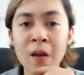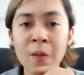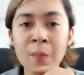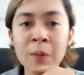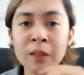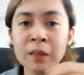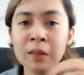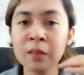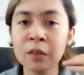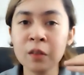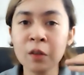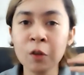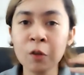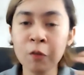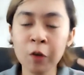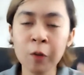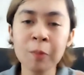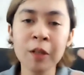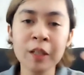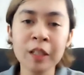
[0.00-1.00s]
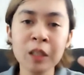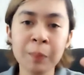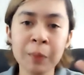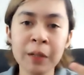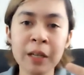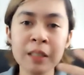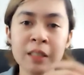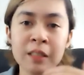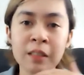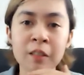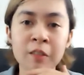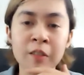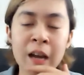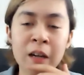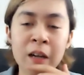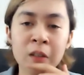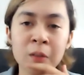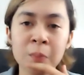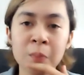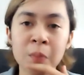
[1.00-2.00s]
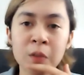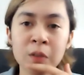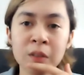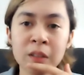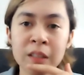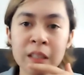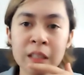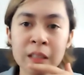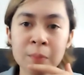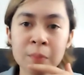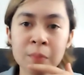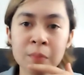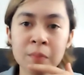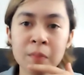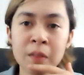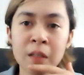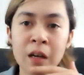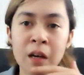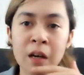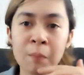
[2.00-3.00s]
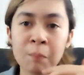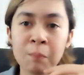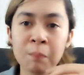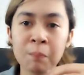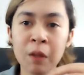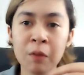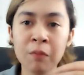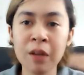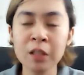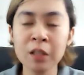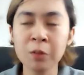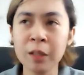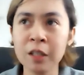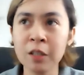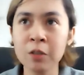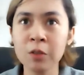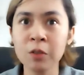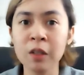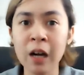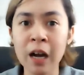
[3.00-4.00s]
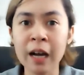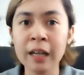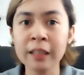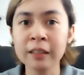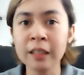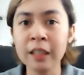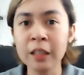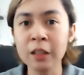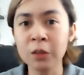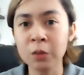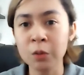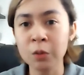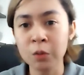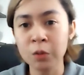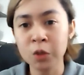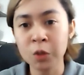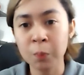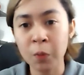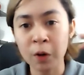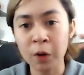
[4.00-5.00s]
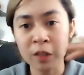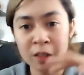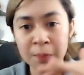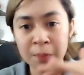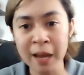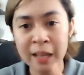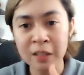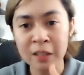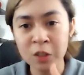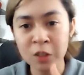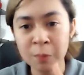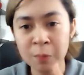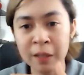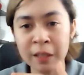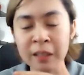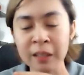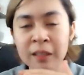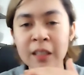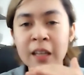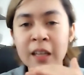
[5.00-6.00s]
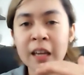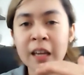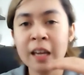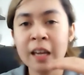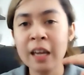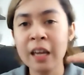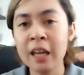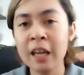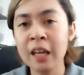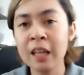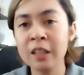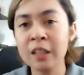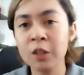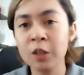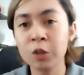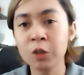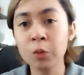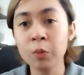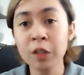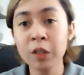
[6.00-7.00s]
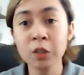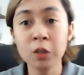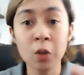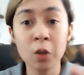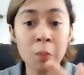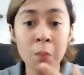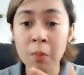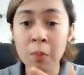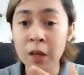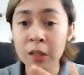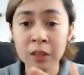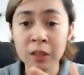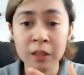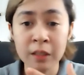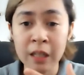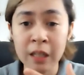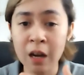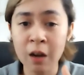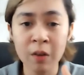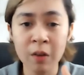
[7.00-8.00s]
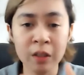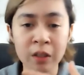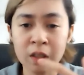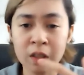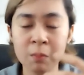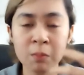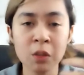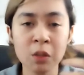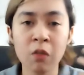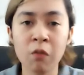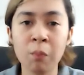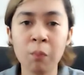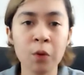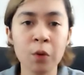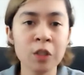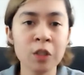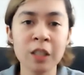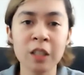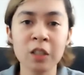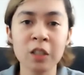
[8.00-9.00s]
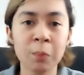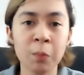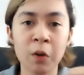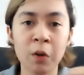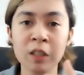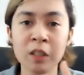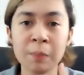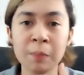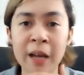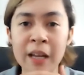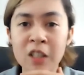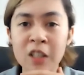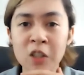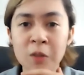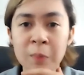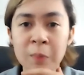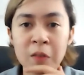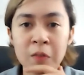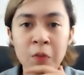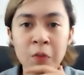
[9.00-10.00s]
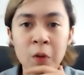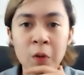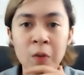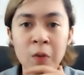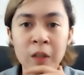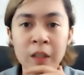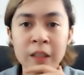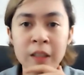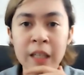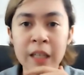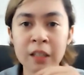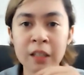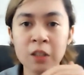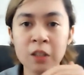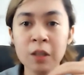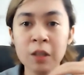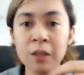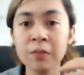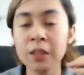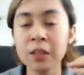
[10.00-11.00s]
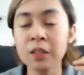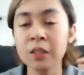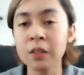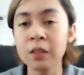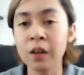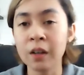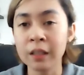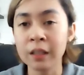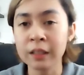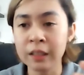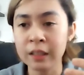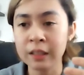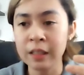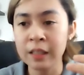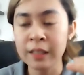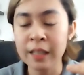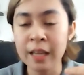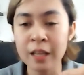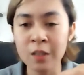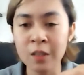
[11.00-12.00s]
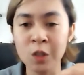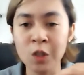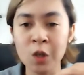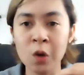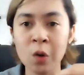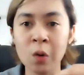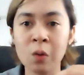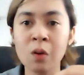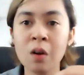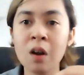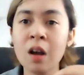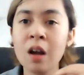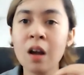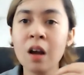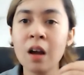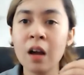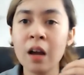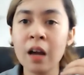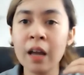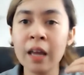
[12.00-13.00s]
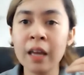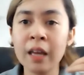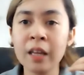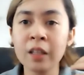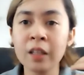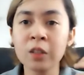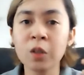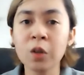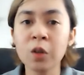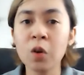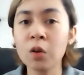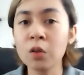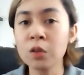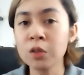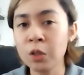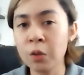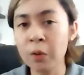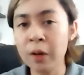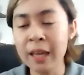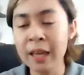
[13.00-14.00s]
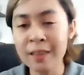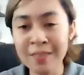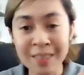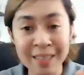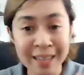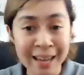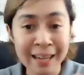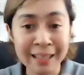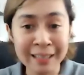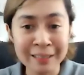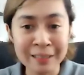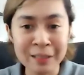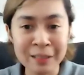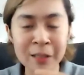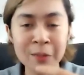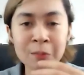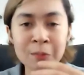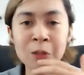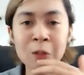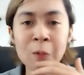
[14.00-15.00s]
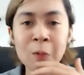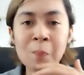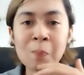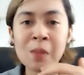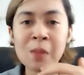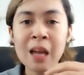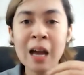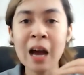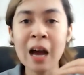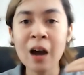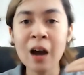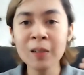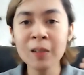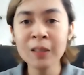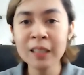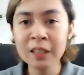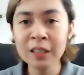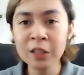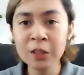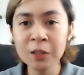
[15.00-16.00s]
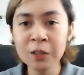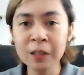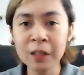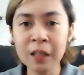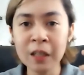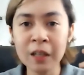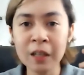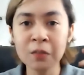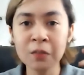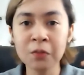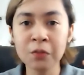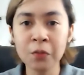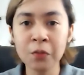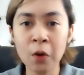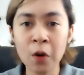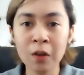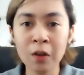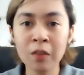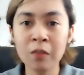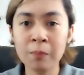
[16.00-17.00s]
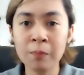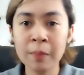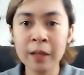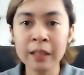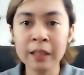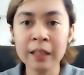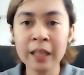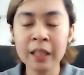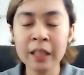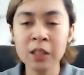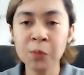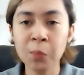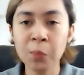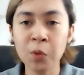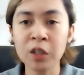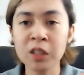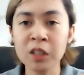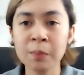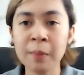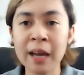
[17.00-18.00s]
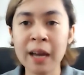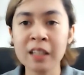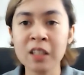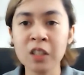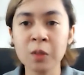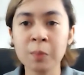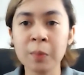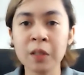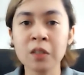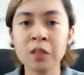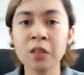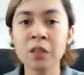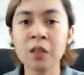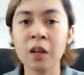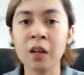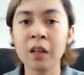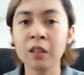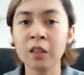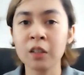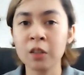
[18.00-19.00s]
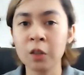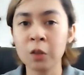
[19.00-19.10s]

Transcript: But from your experience in the Dragon Boat team, eventually you got into sports management, and you're doing so much now in terms of pushing sports management forward. And you even started an NGO, and you're also in the academe. So how did your involvement in sports management start?